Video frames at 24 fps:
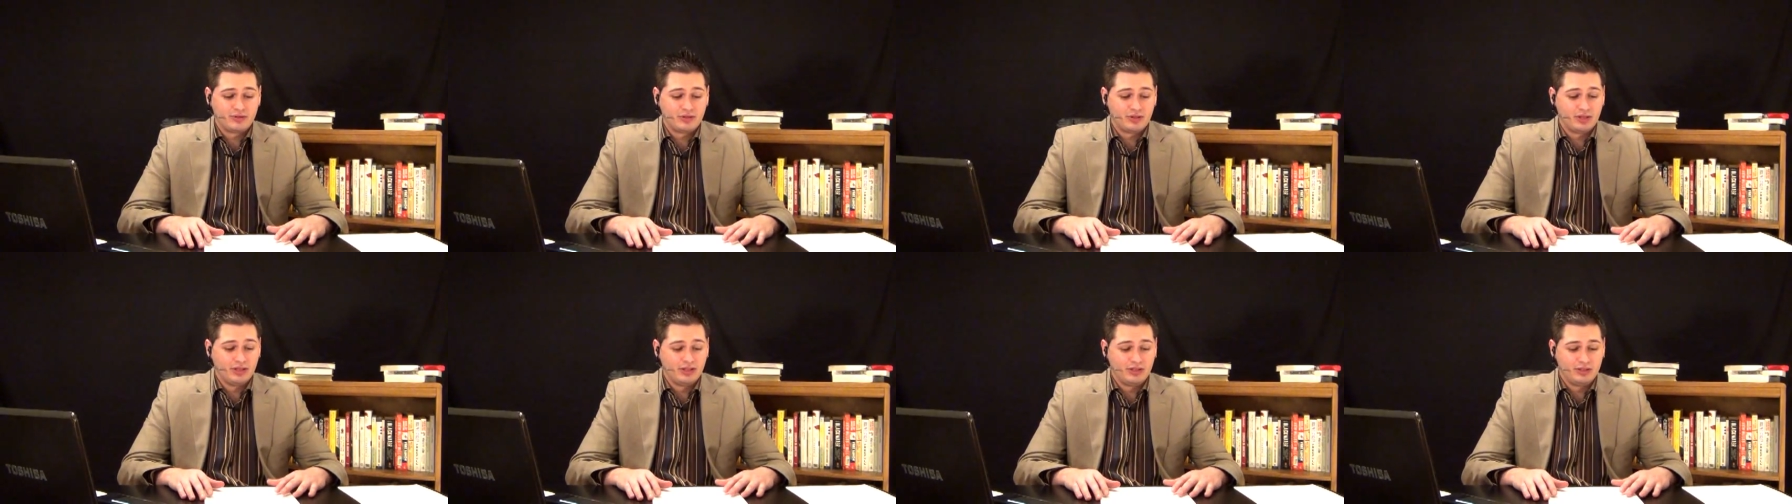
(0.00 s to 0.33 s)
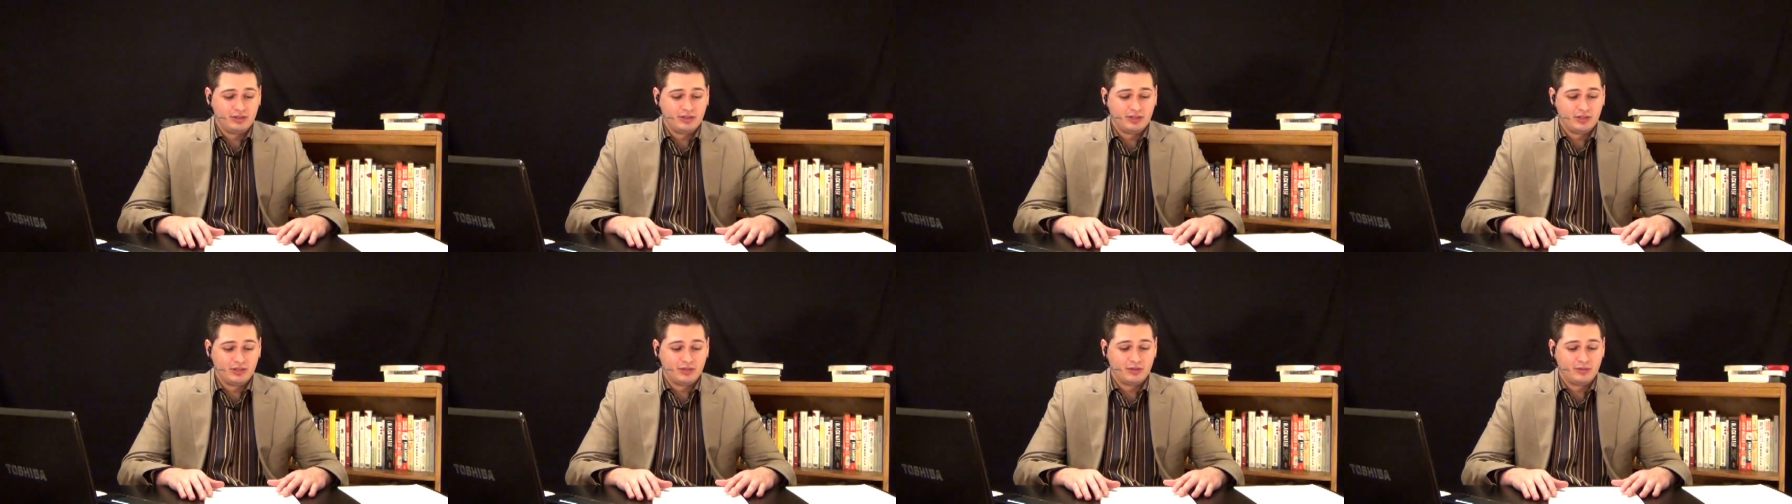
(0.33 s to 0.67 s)

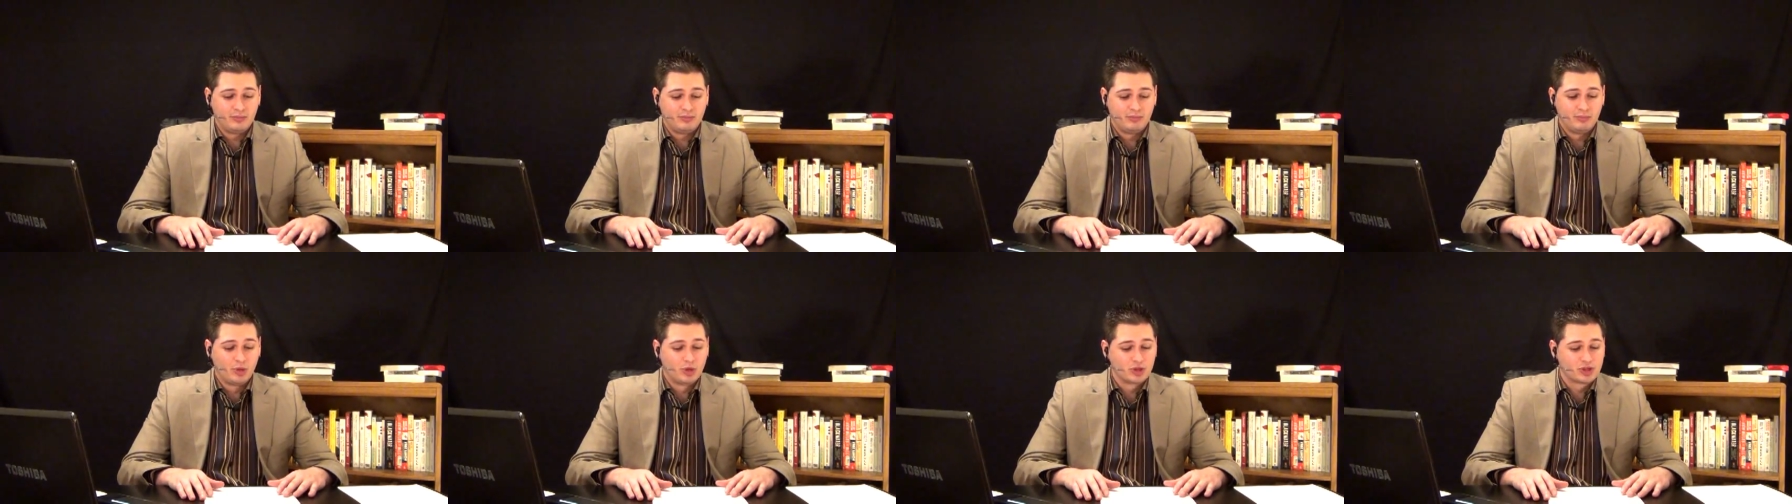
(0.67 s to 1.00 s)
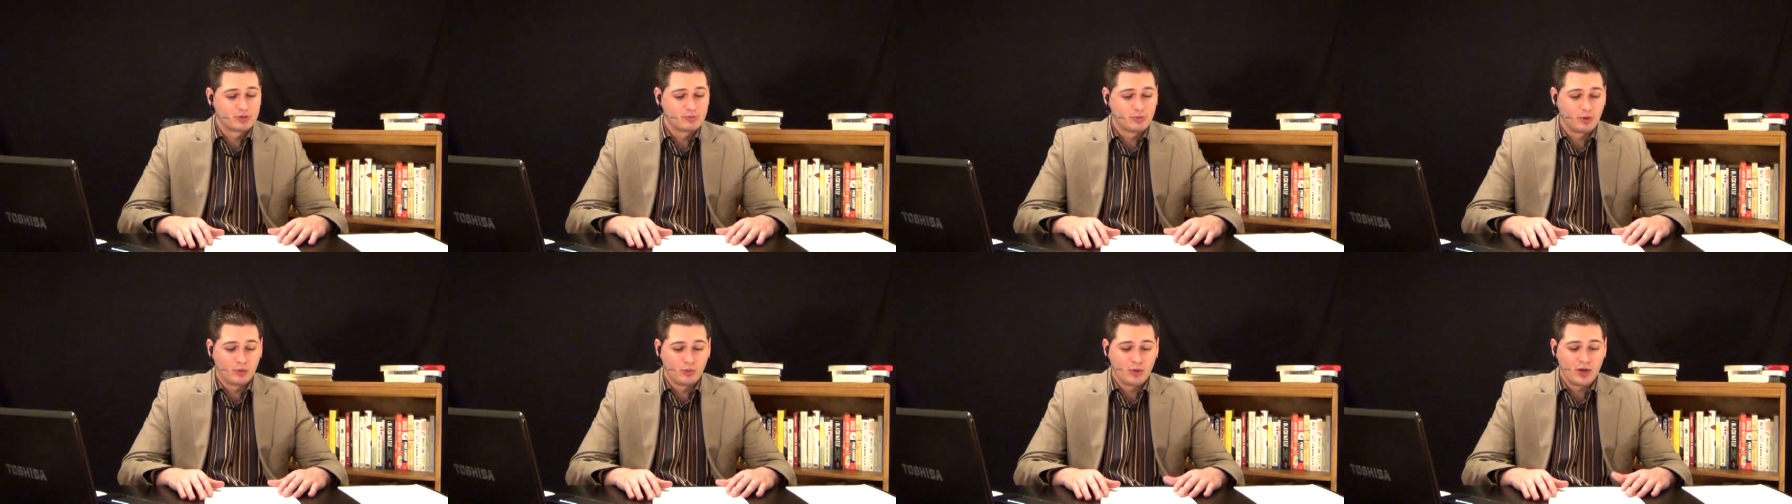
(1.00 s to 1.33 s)
the
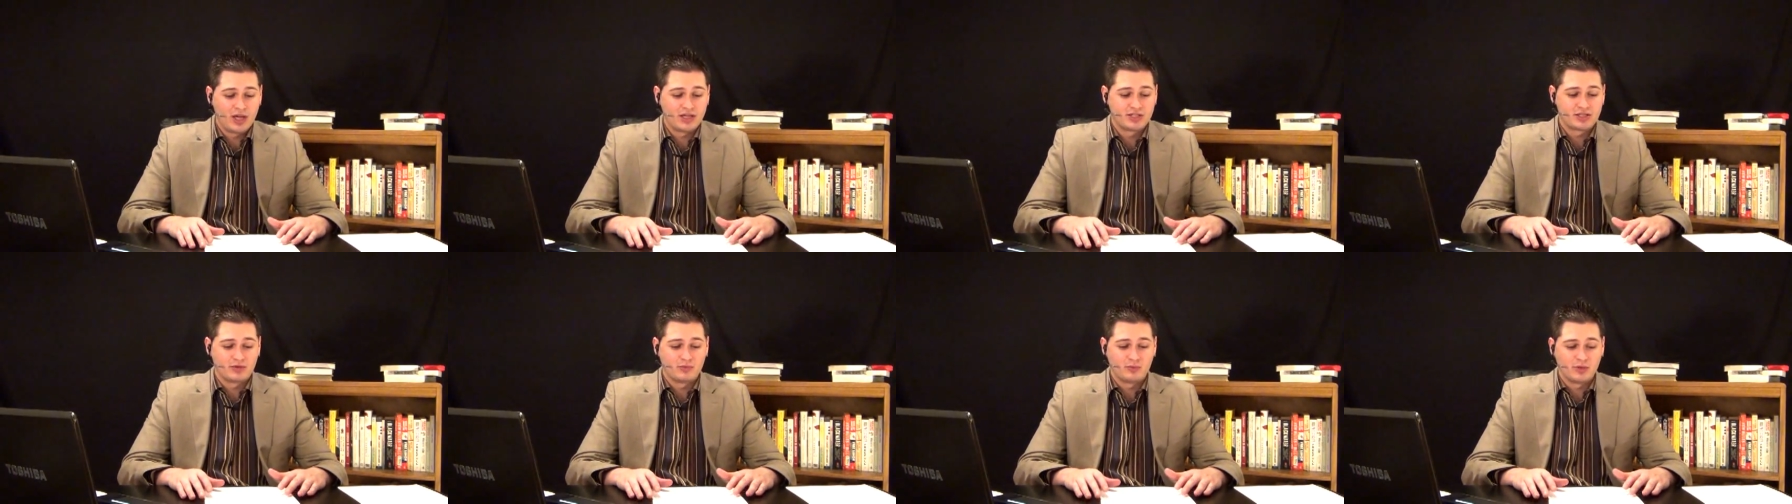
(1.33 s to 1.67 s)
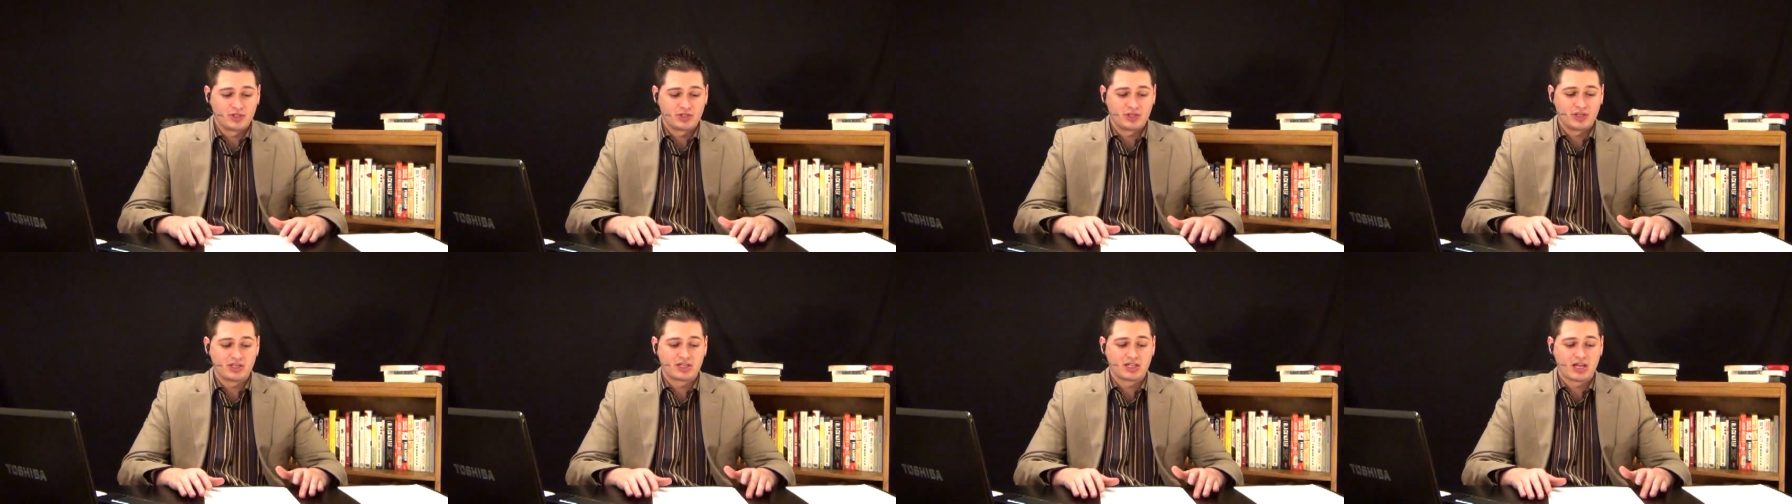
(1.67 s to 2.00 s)
multiple ways in
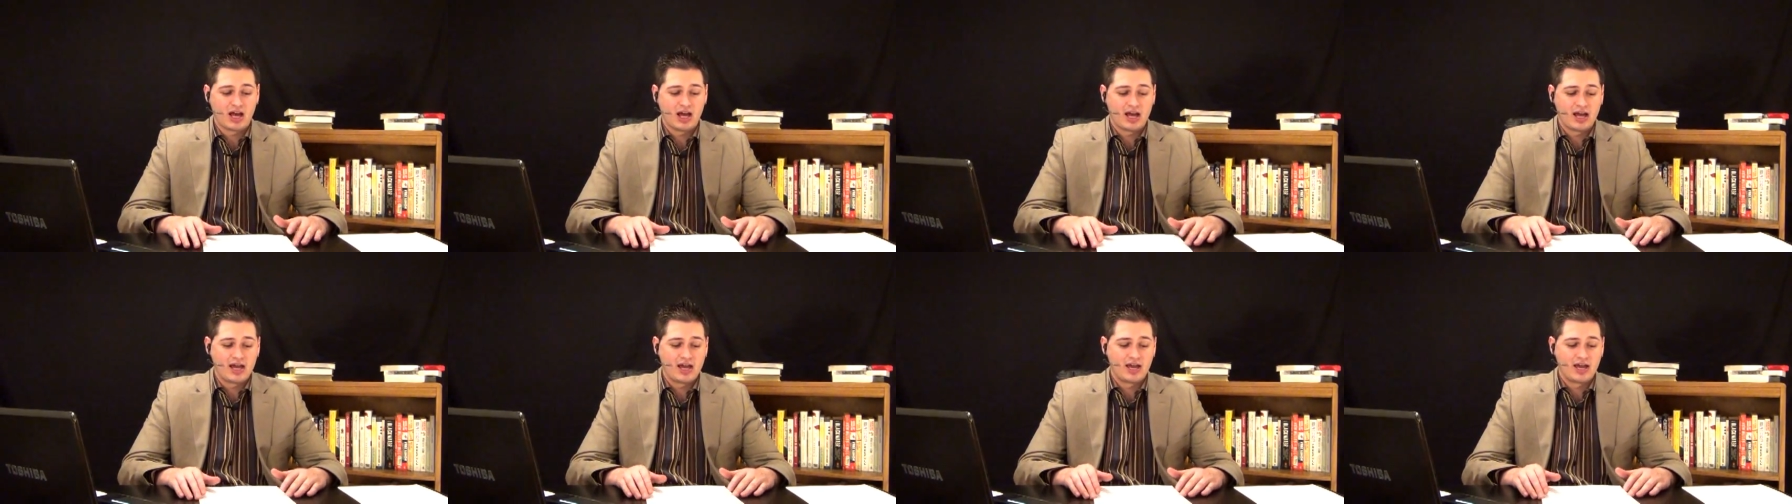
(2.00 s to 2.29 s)
which this guy